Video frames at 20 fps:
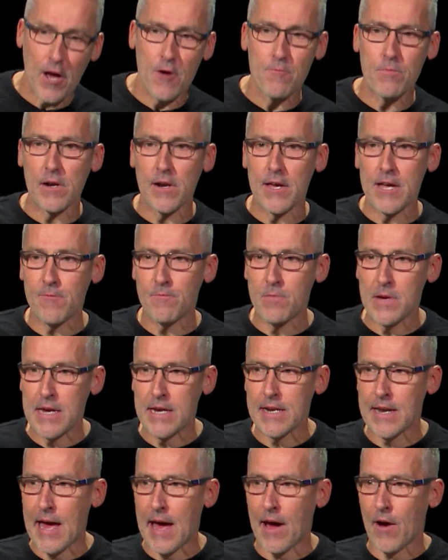you don't believe
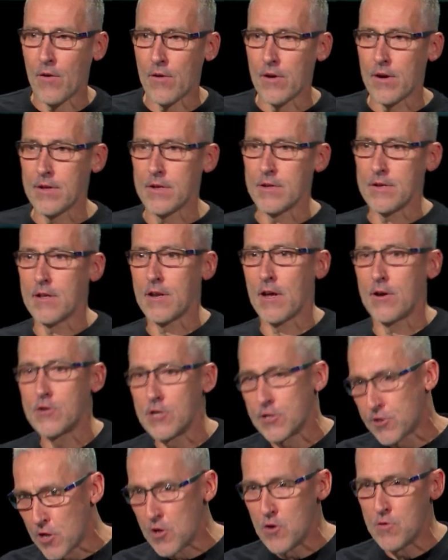me now, uh, you know,
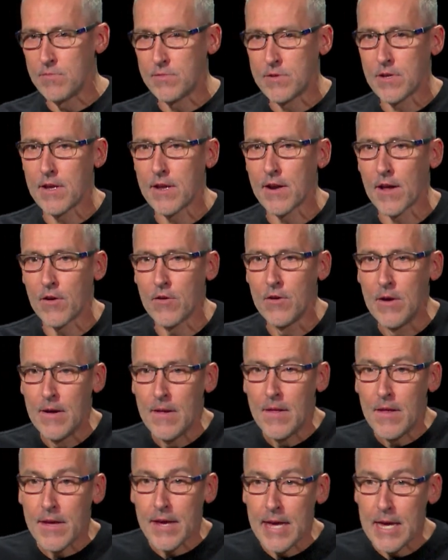you're doomed. you know,
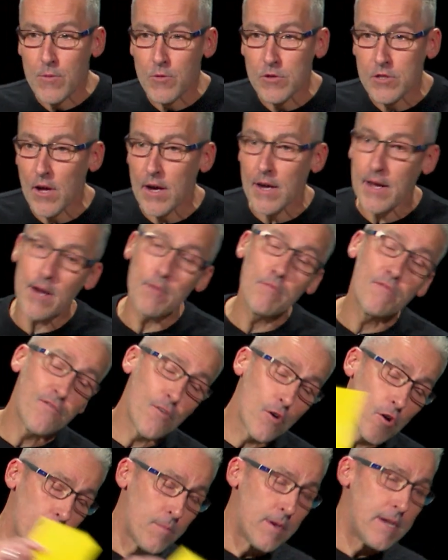he was like, come
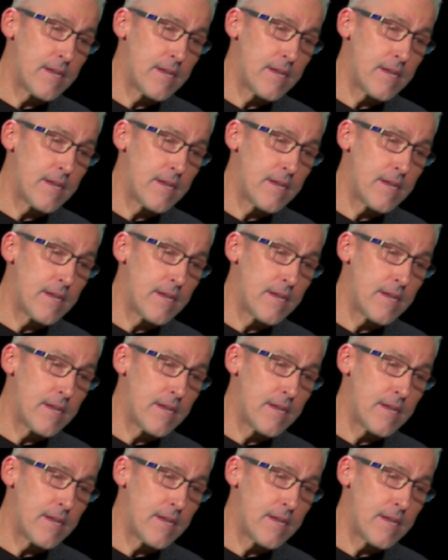follow